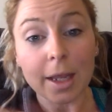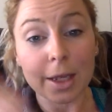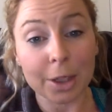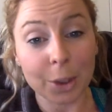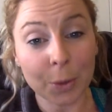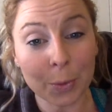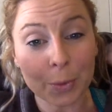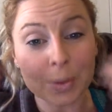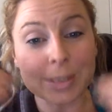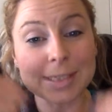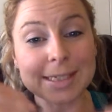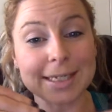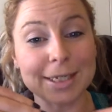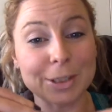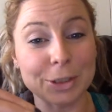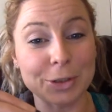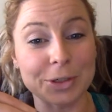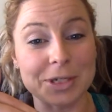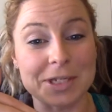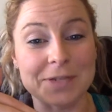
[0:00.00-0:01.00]
and you will
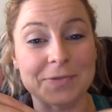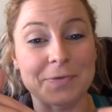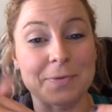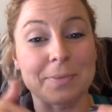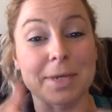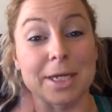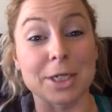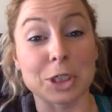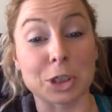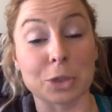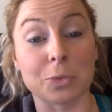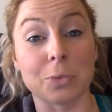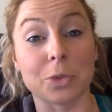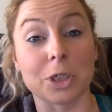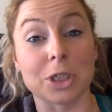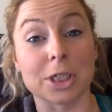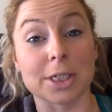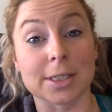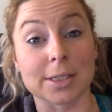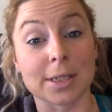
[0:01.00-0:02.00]
see a transformation
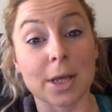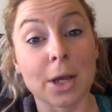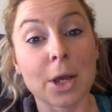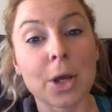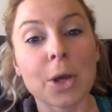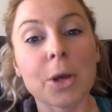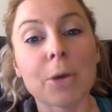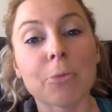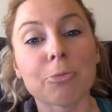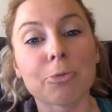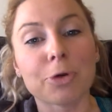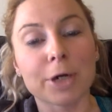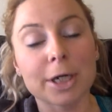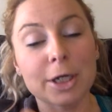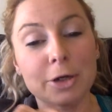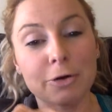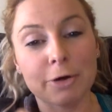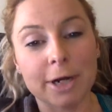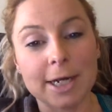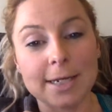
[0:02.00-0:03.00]
which is
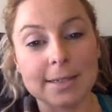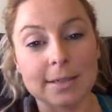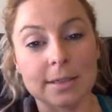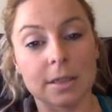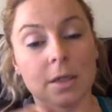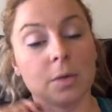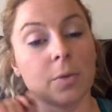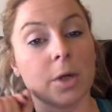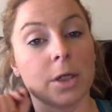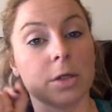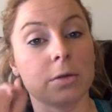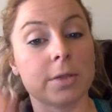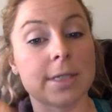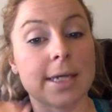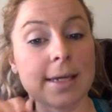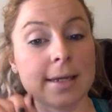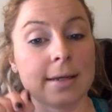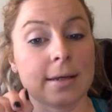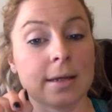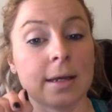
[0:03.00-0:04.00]
pretty crazy when you
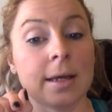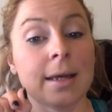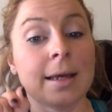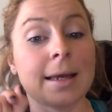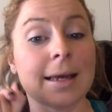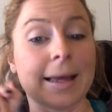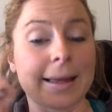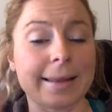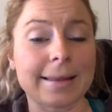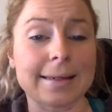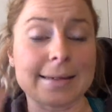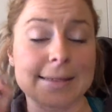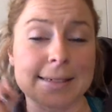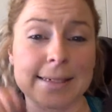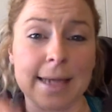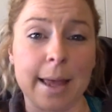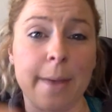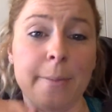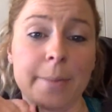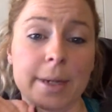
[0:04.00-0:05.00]
take at
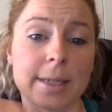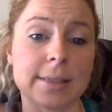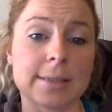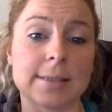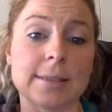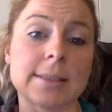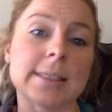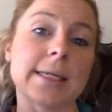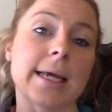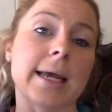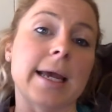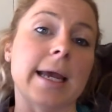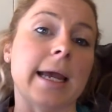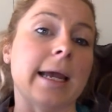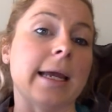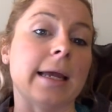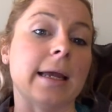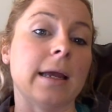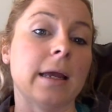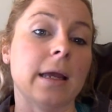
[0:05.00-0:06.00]
least 10 minutes a
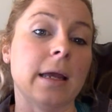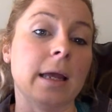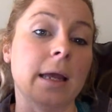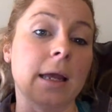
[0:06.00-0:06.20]
day